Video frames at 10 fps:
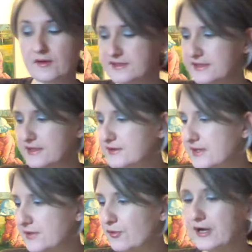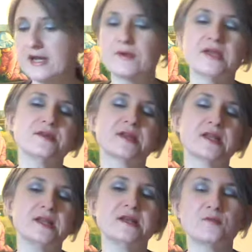It's here somewhere. Anyway, you're
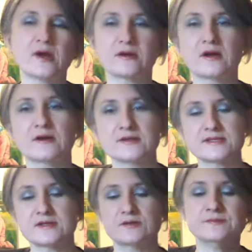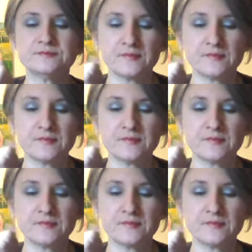gonna need a wire cutter. So